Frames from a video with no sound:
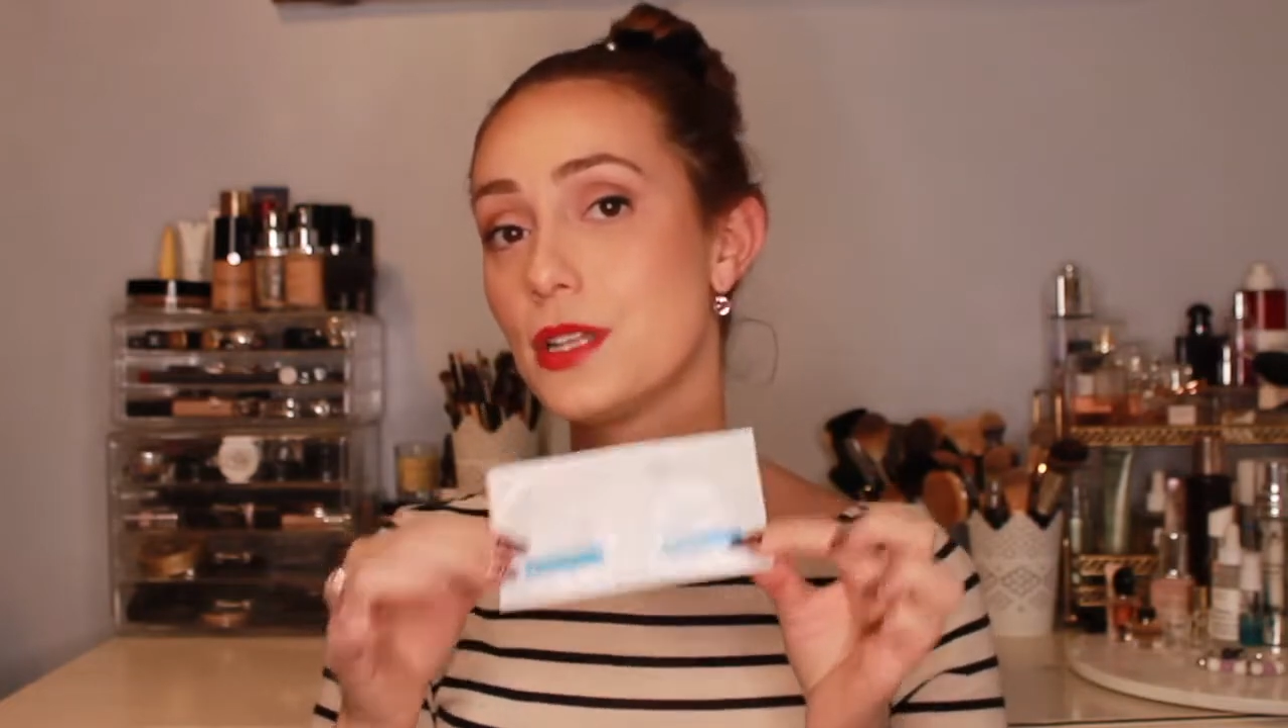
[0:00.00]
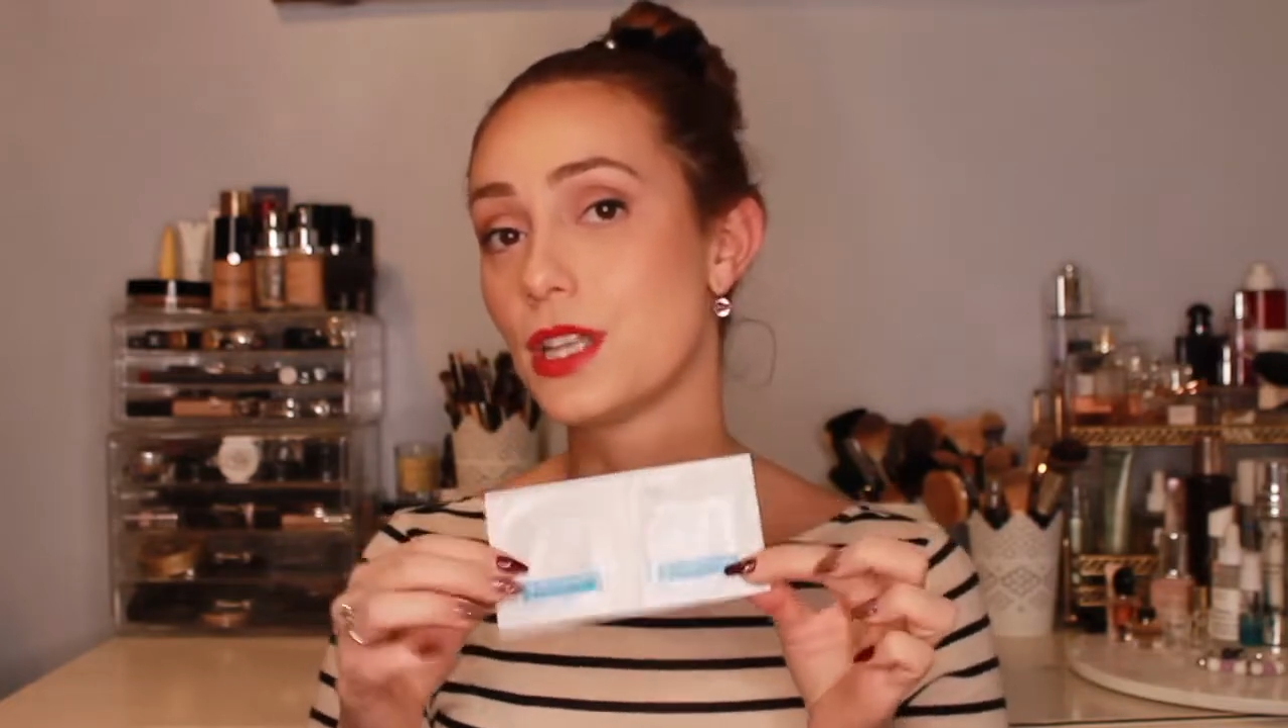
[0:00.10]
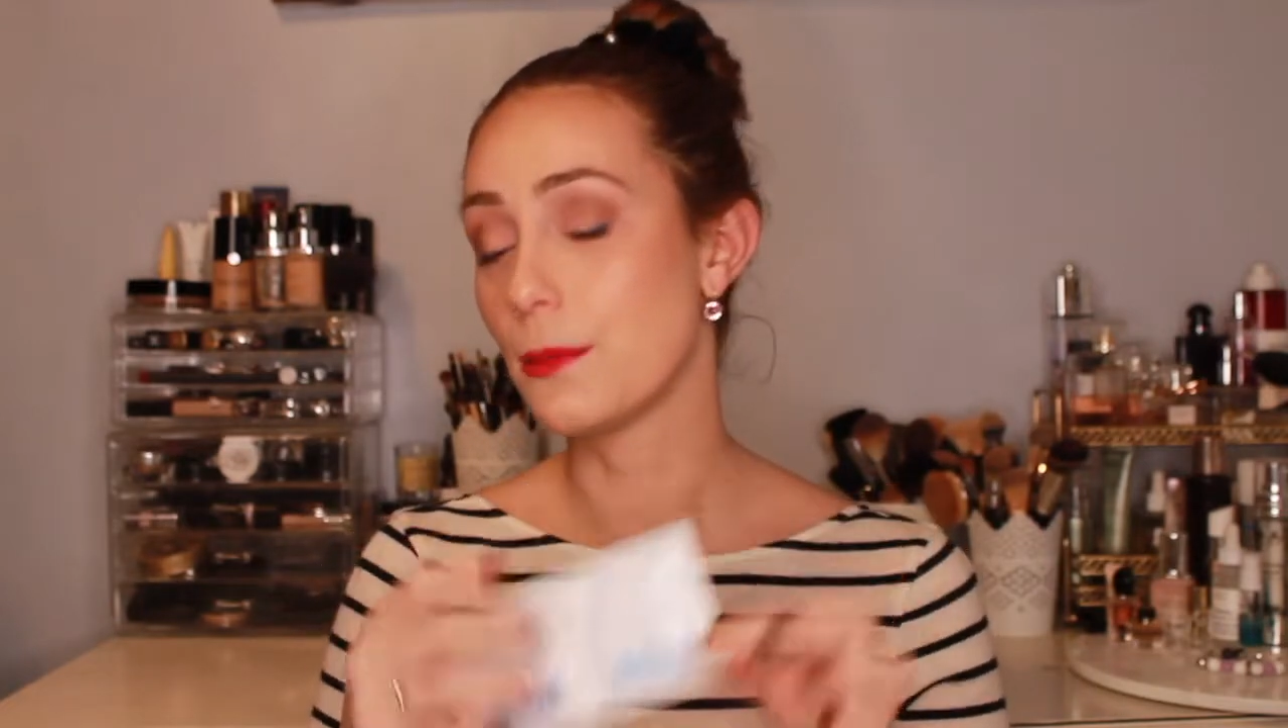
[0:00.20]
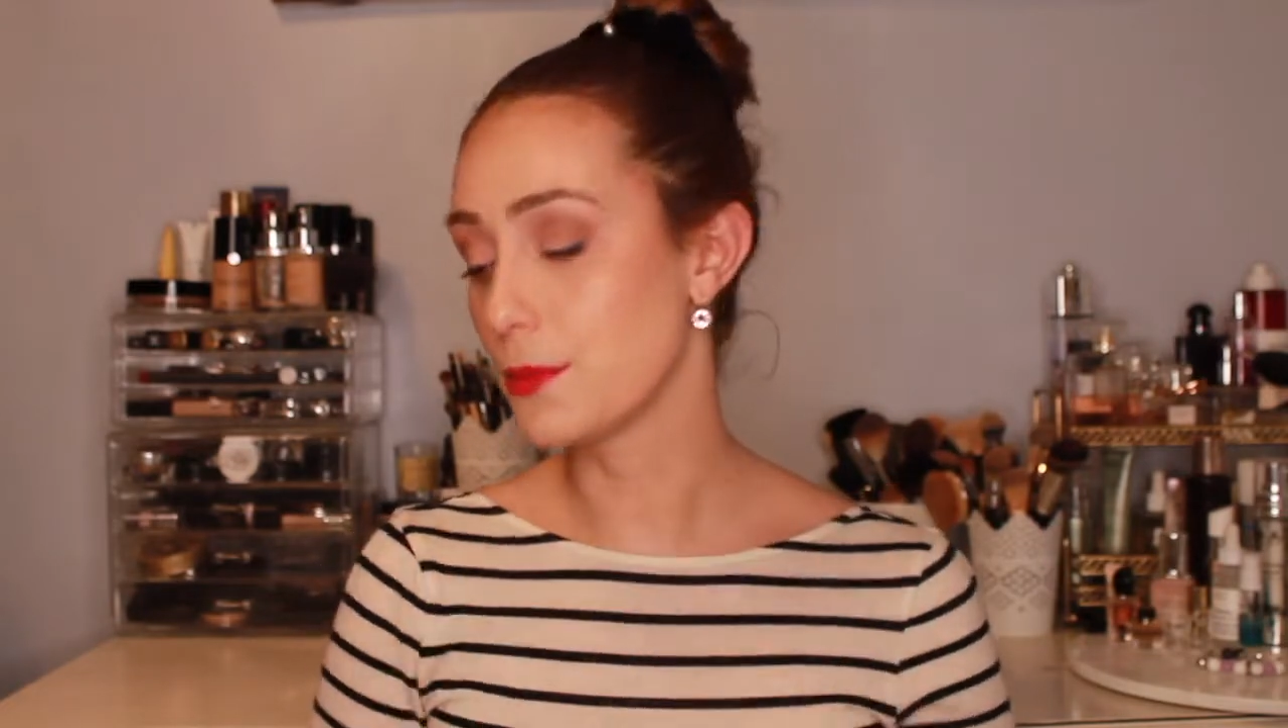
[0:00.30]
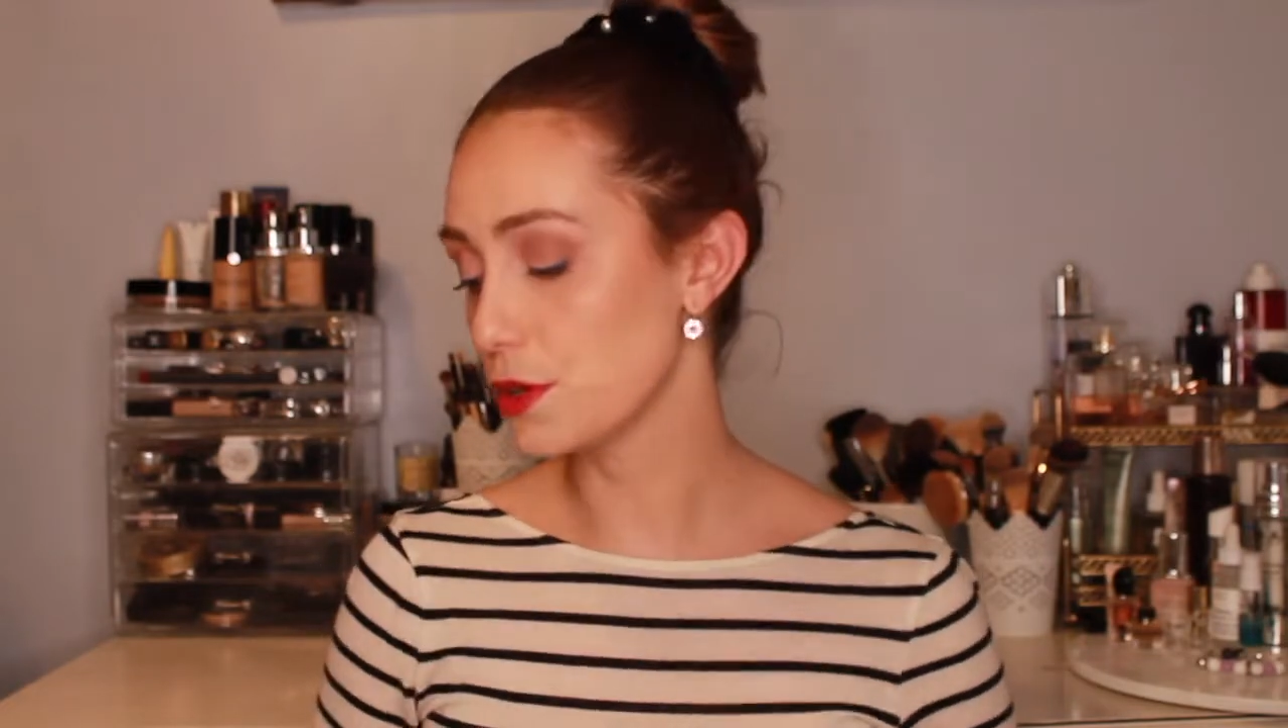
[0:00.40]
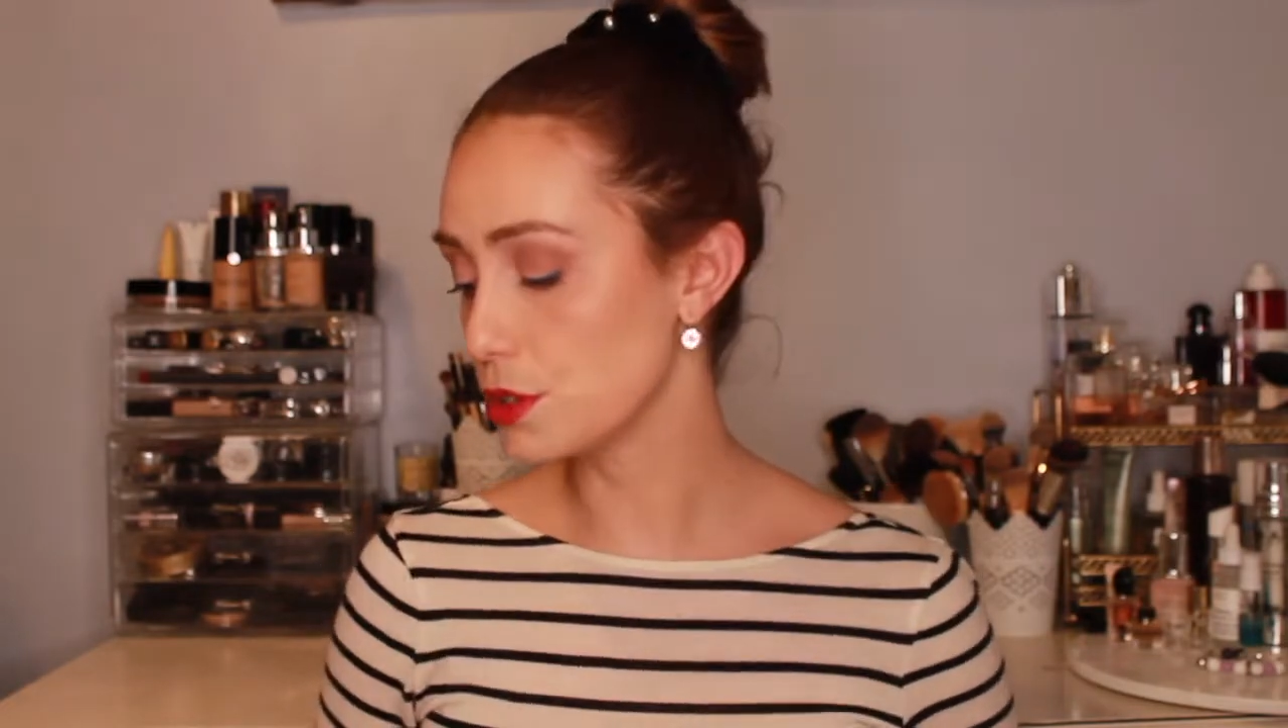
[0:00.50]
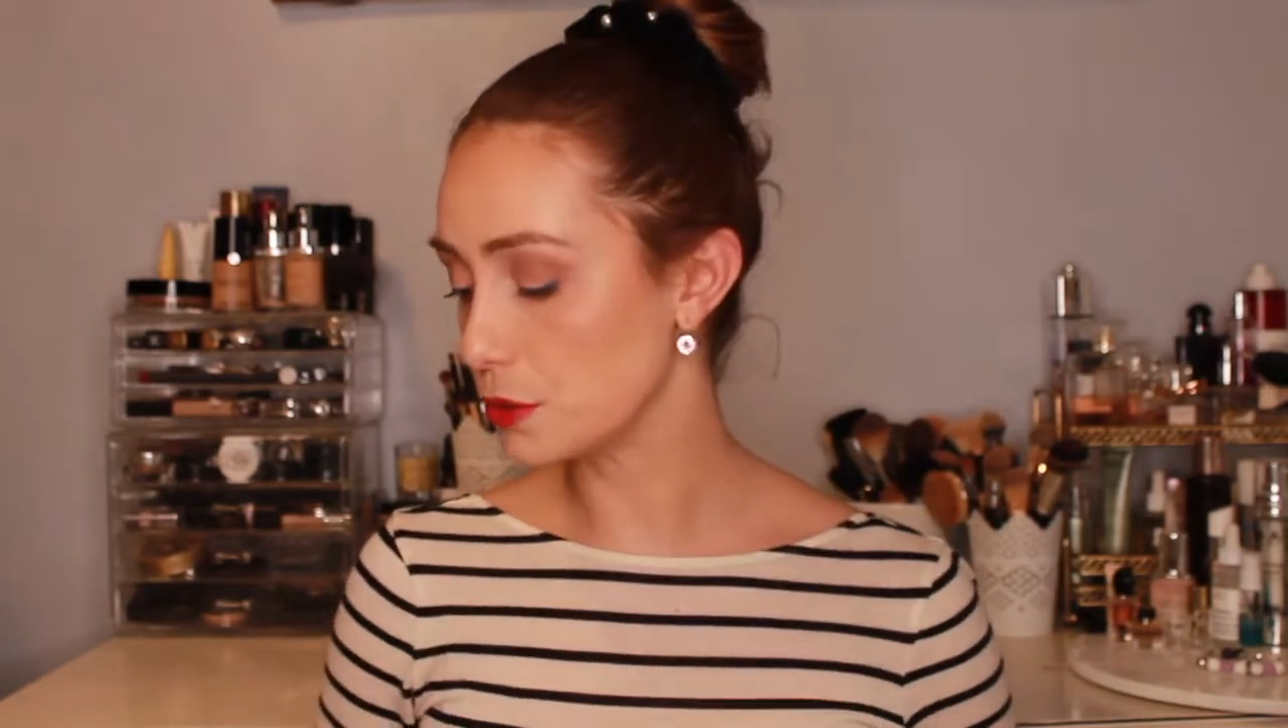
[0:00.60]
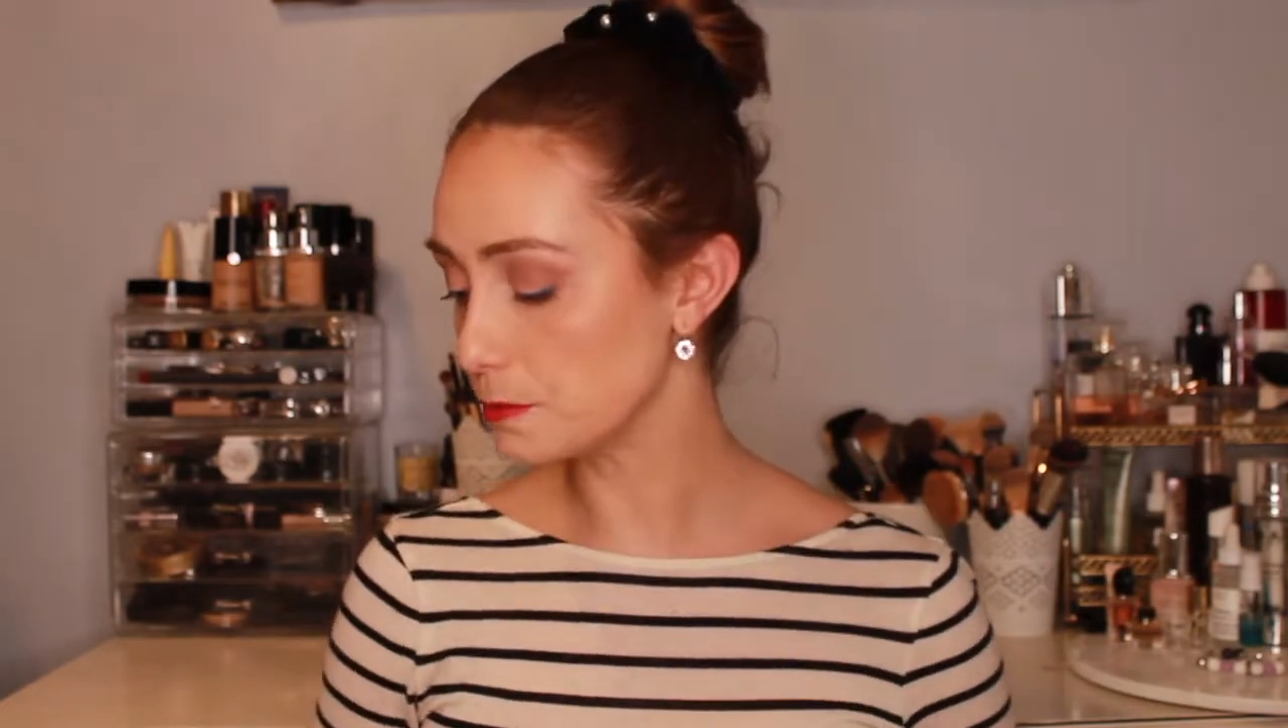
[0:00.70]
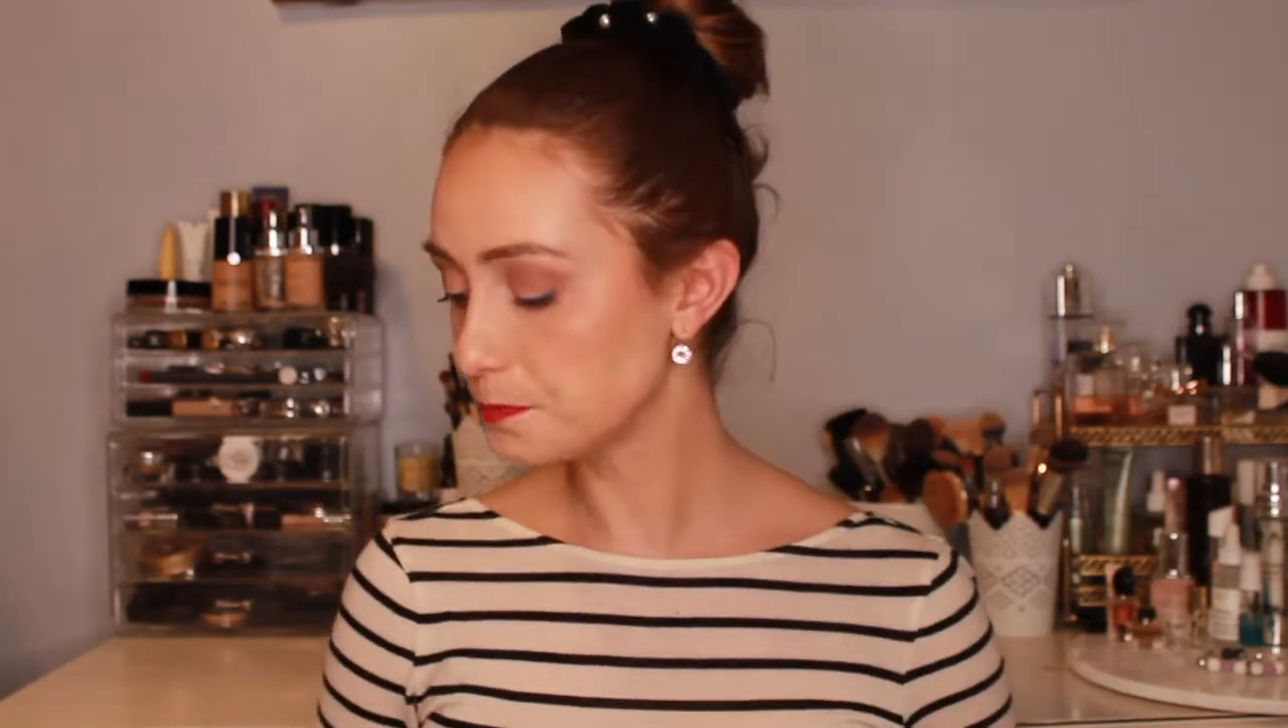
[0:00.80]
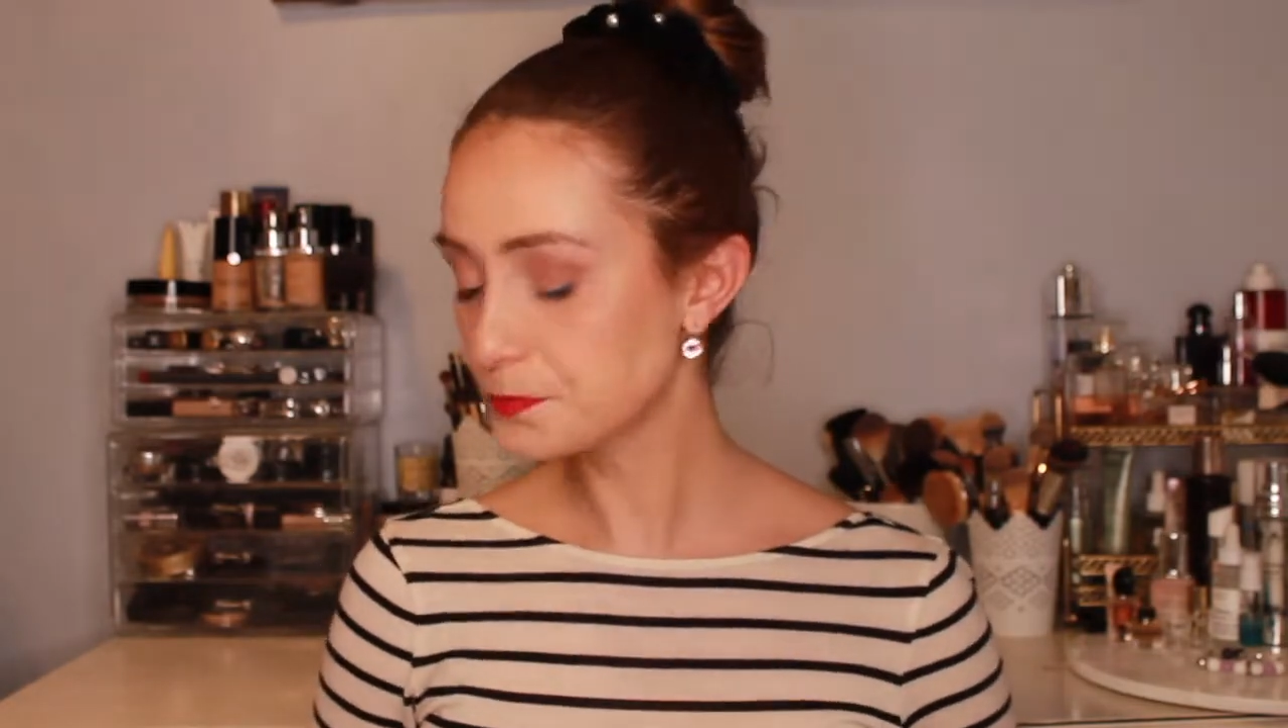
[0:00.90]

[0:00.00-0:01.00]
number two